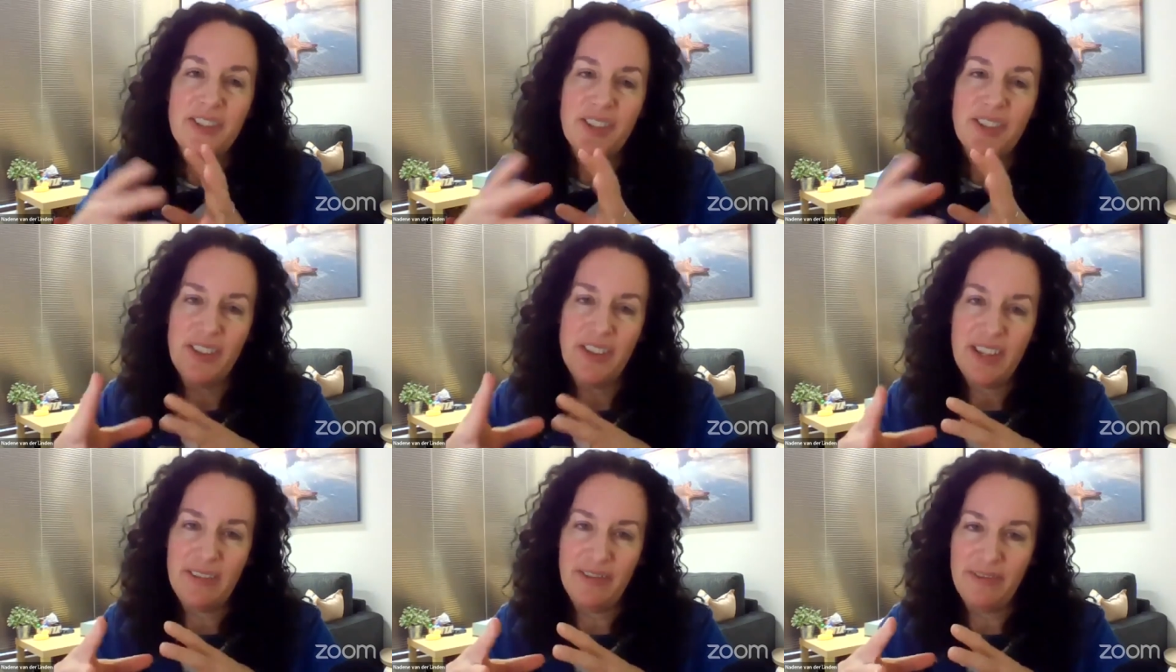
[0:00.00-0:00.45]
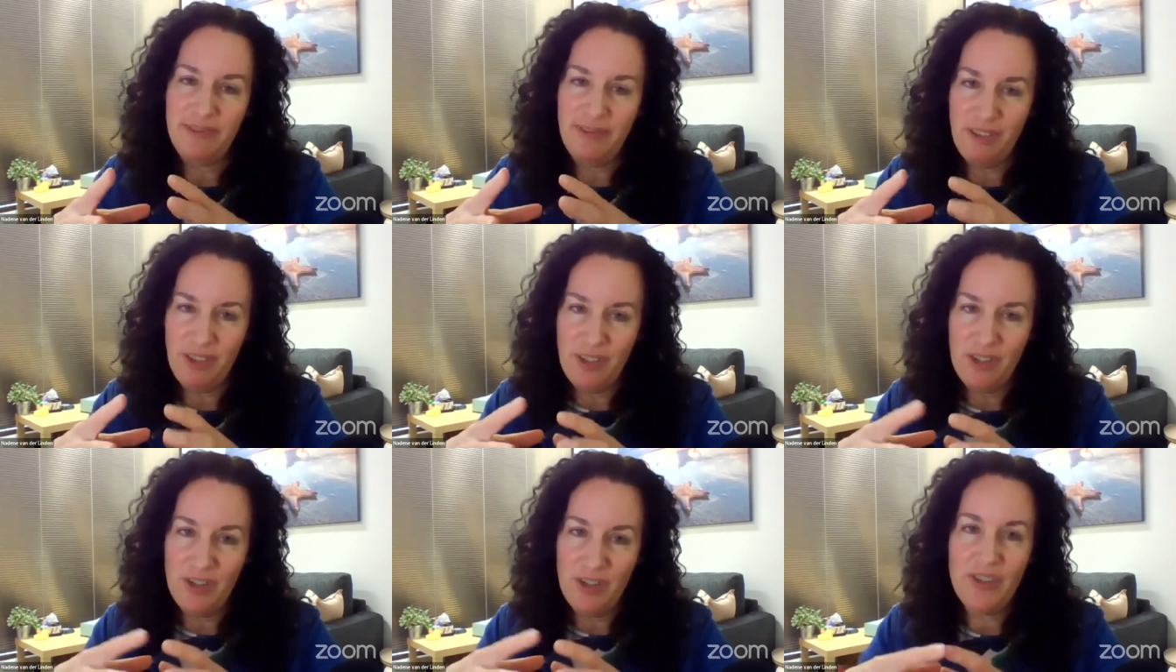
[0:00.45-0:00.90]
So they've
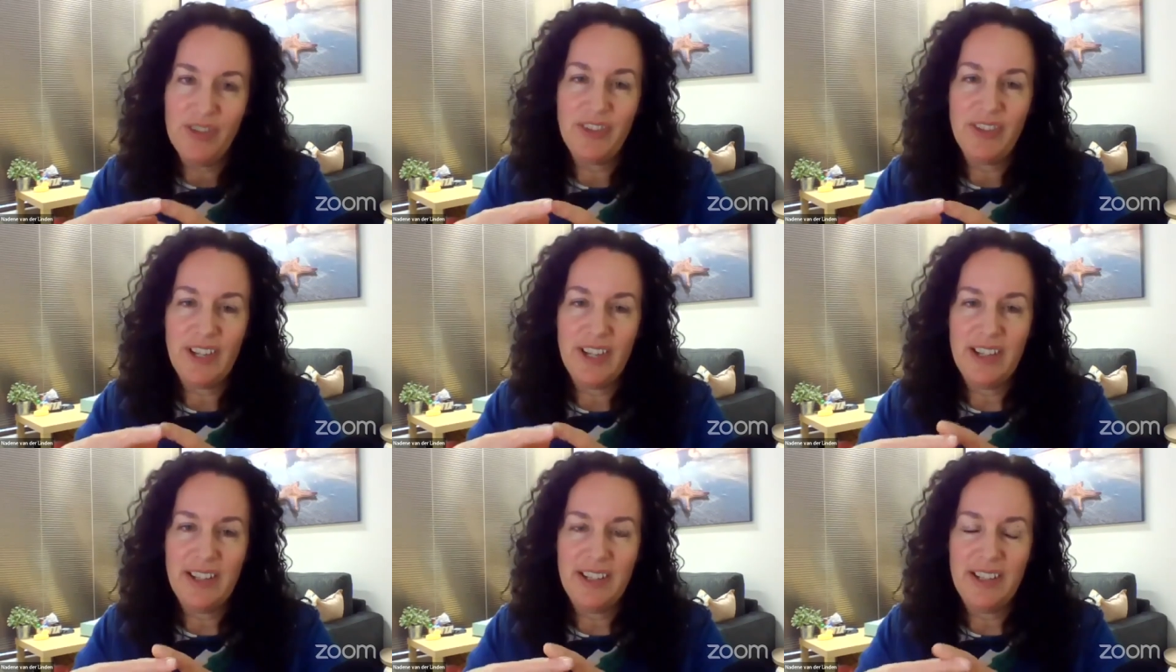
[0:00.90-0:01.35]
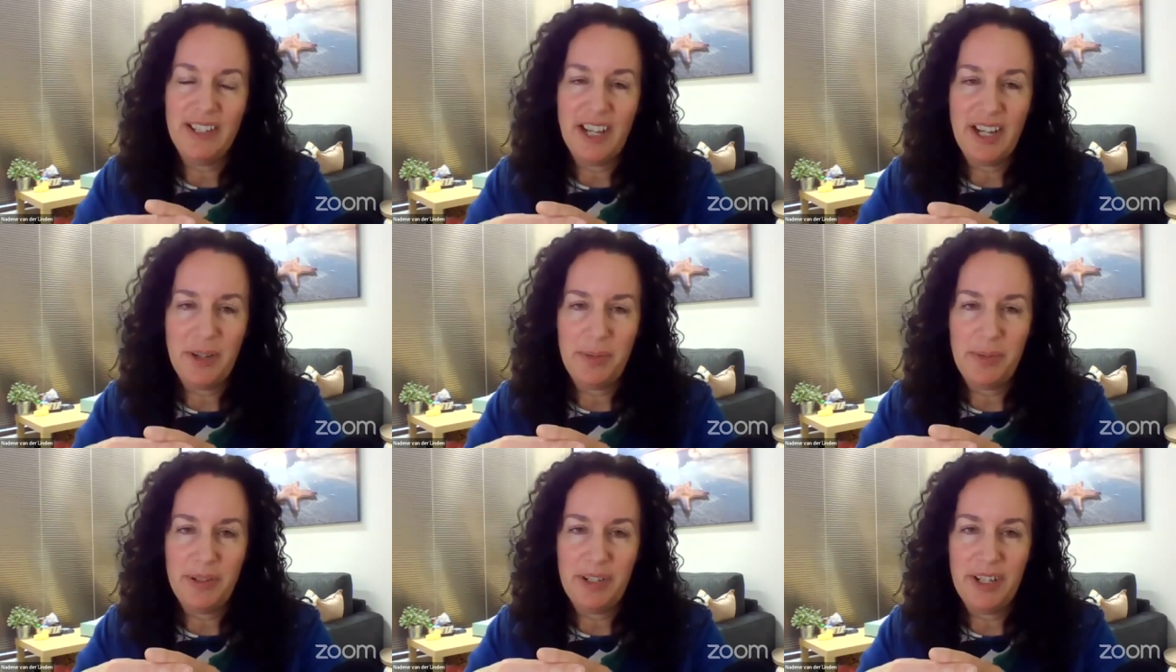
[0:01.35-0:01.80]
used that
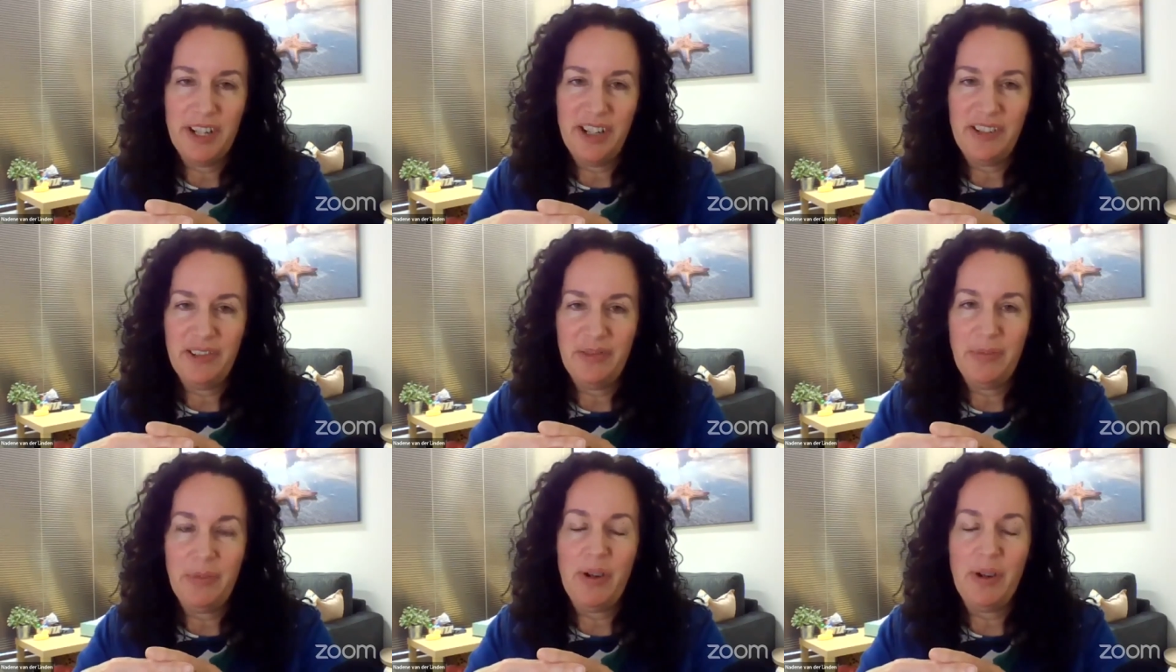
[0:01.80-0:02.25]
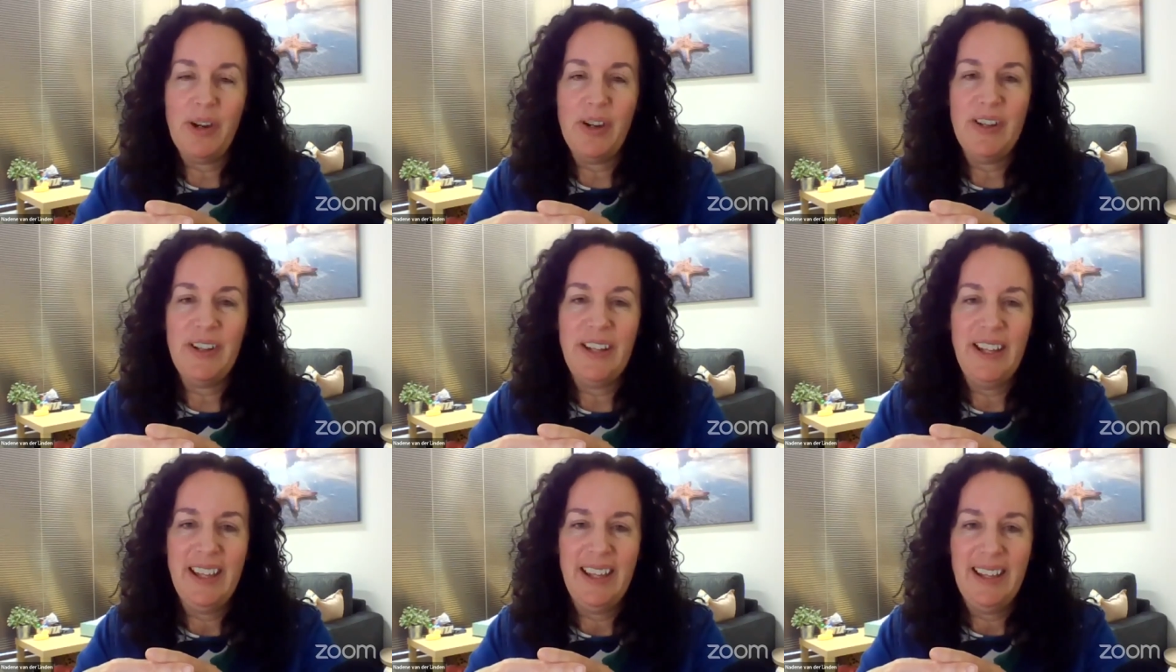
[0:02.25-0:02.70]
detached protective mode,